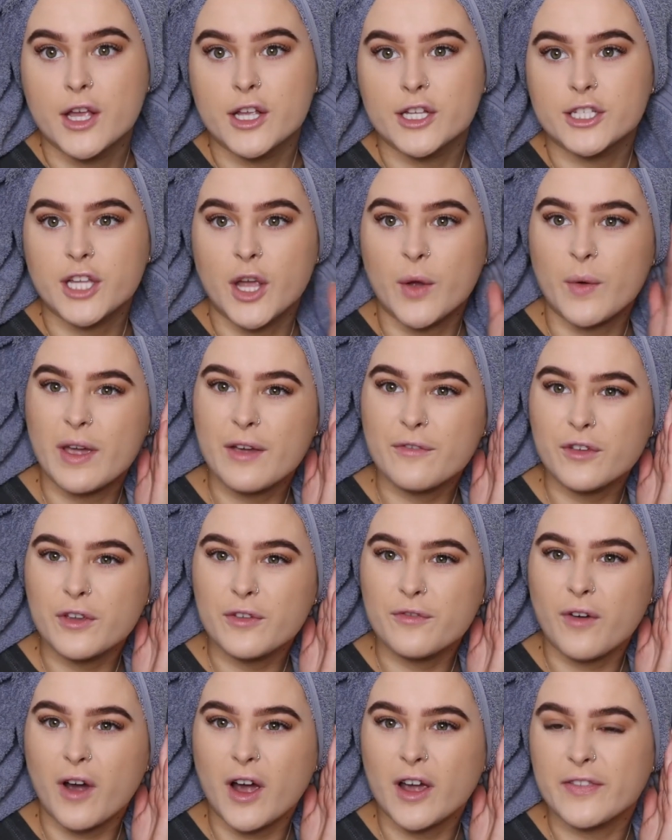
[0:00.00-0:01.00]
So if
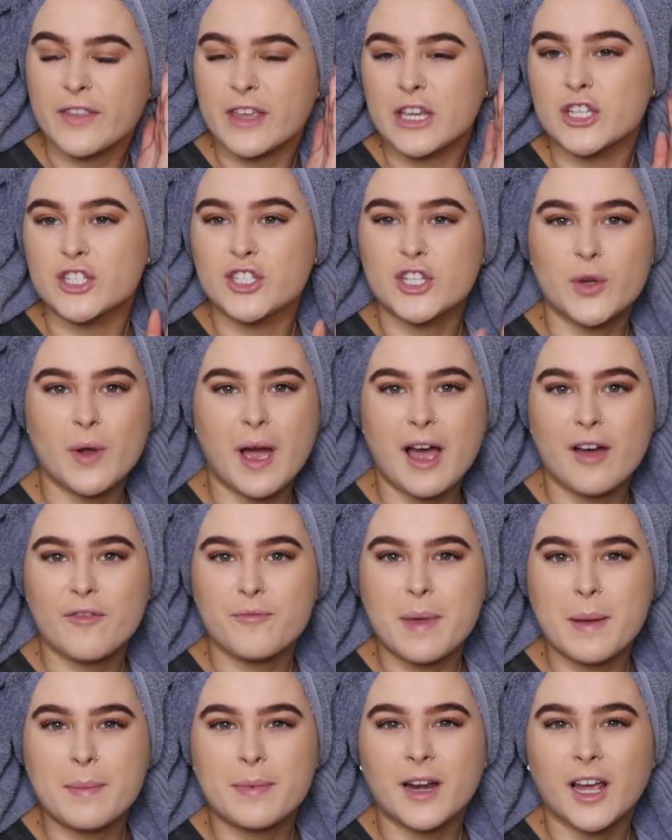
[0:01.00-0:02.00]
you find that you do
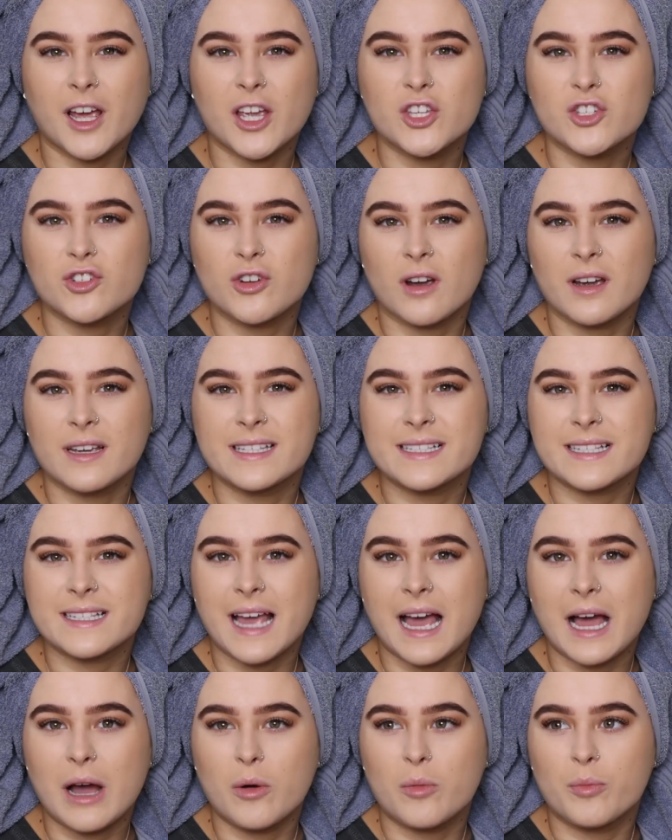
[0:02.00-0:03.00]
have maybe like a dry
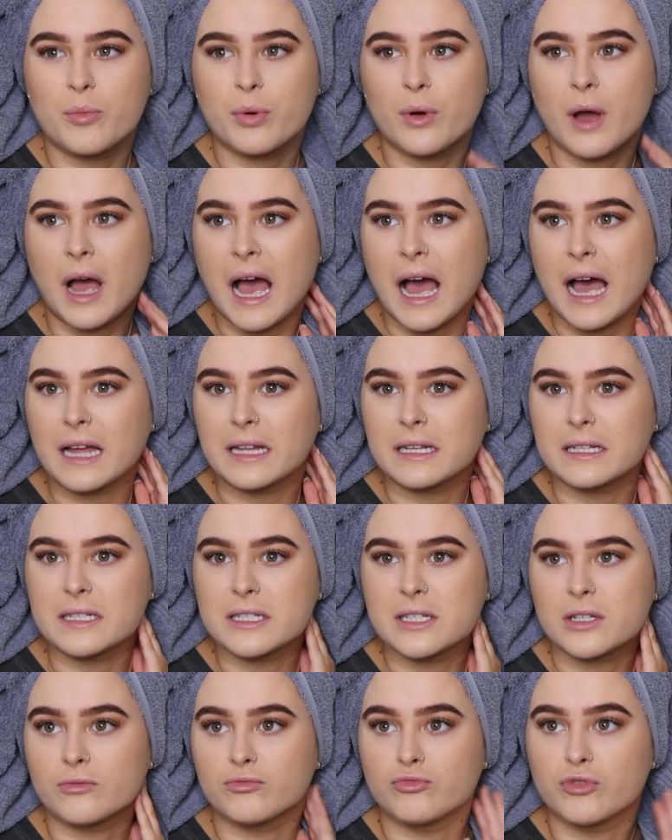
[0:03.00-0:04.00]
scalp
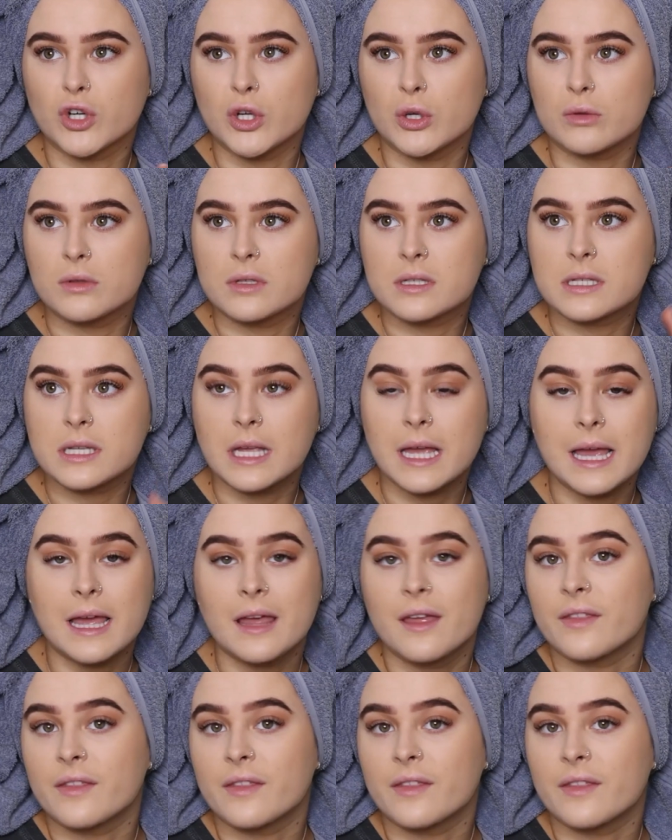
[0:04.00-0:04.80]
and roots,